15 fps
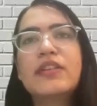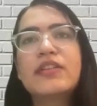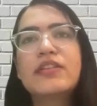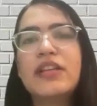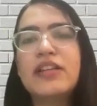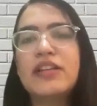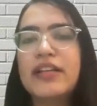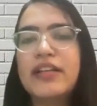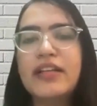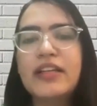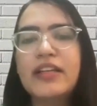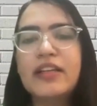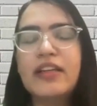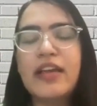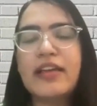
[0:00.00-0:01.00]

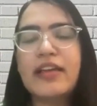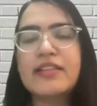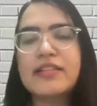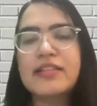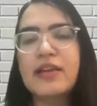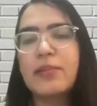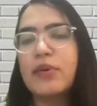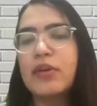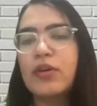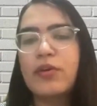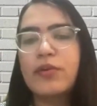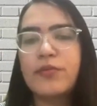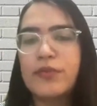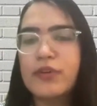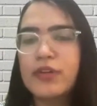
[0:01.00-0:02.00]
generating X number
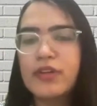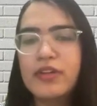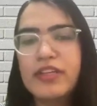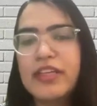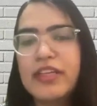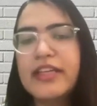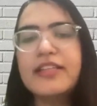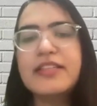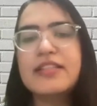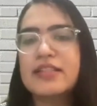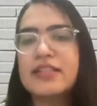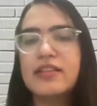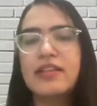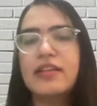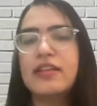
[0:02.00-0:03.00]
of
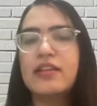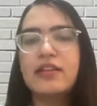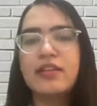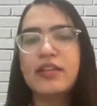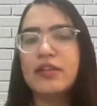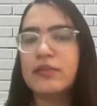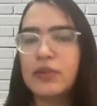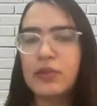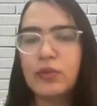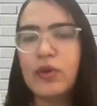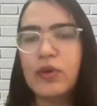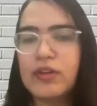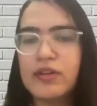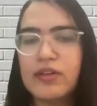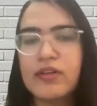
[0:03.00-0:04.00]
leads in a given
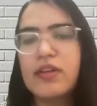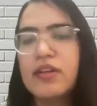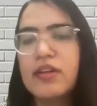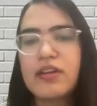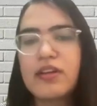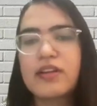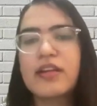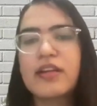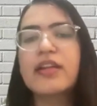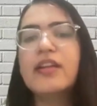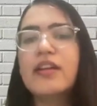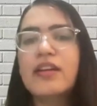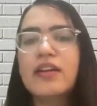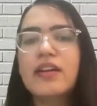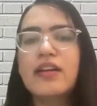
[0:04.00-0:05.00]
quarter, right?